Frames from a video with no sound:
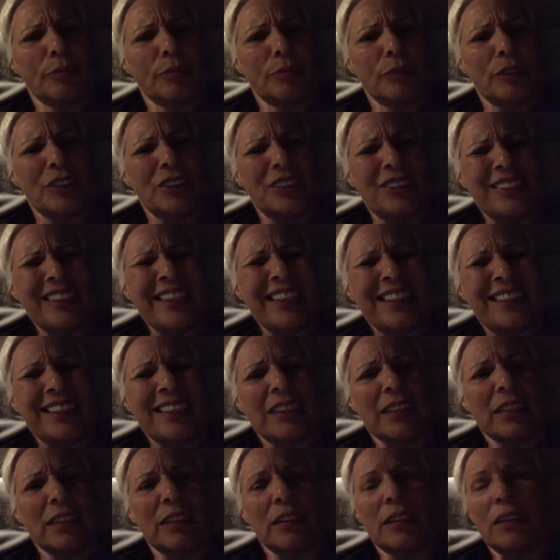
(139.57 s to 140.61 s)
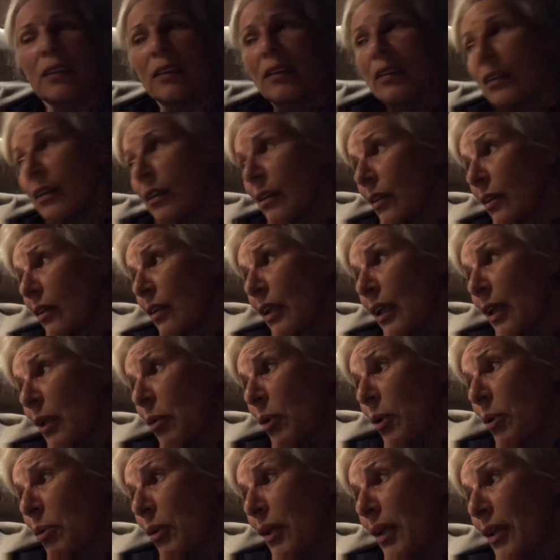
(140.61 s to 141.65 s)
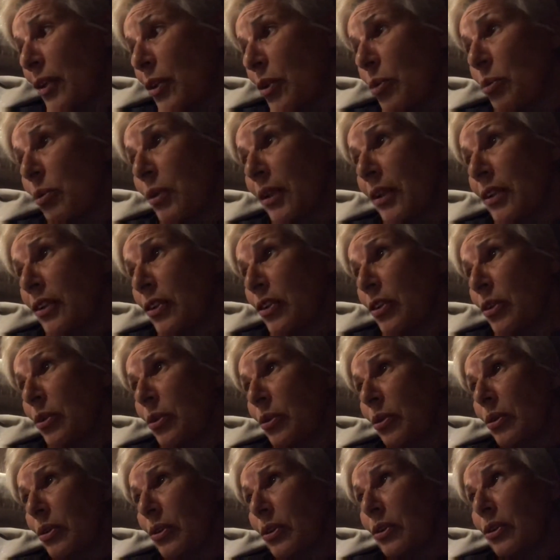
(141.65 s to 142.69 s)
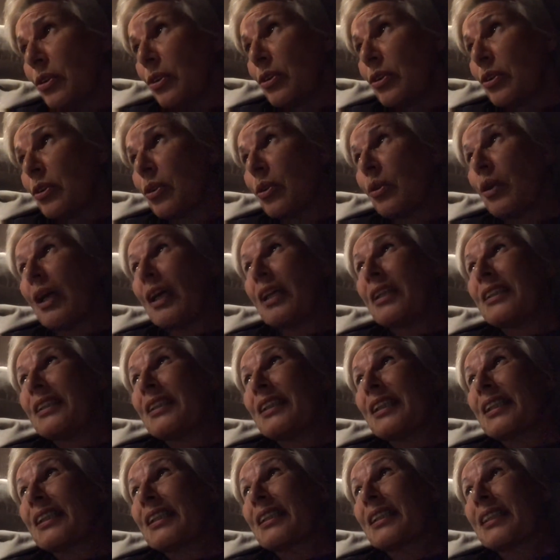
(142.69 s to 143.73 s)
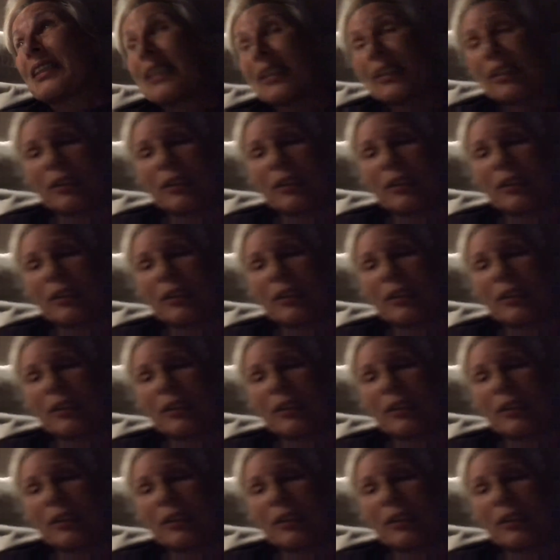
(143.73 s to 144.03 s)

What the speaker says: stick everywhere you want to. So I stick it